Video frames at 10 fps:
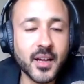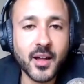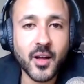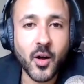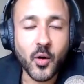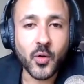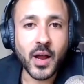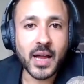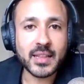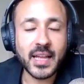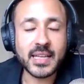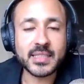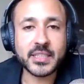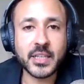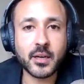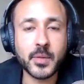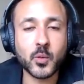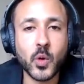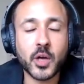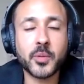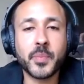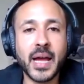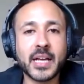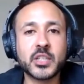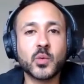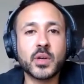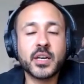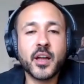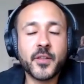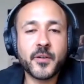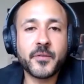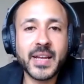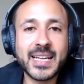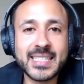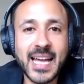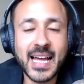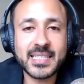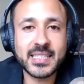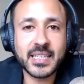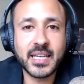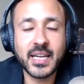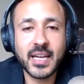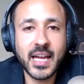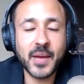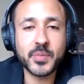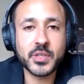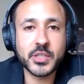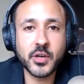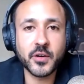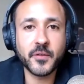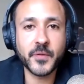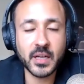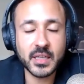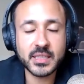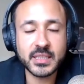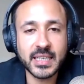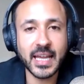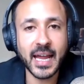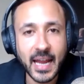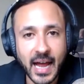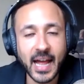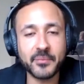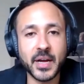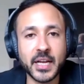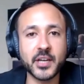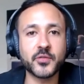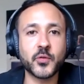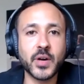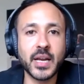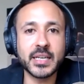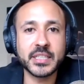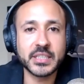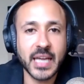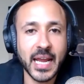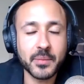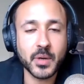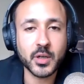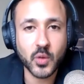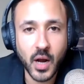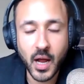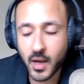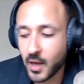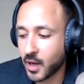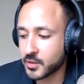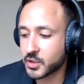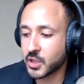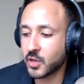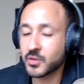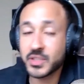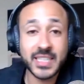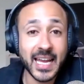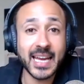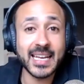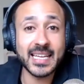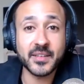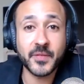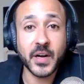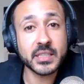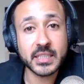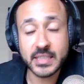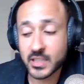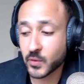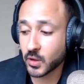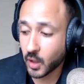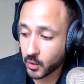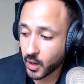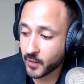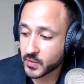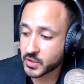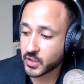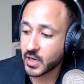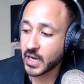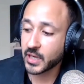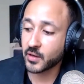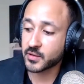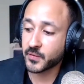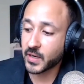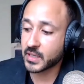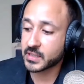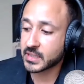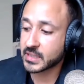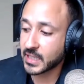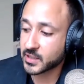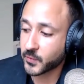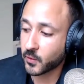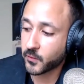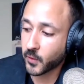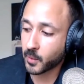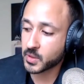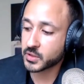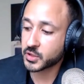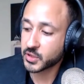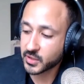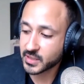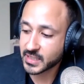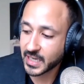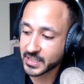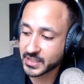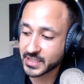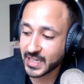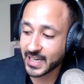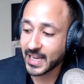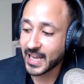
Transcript: All right, ladies and gentlemen, welcome back to another fantastic episode of Fearless. Today, I have my good friend Shane McGraw on the show. Shane is a very successful loan officer. He owns a very successful farmers insurance agency.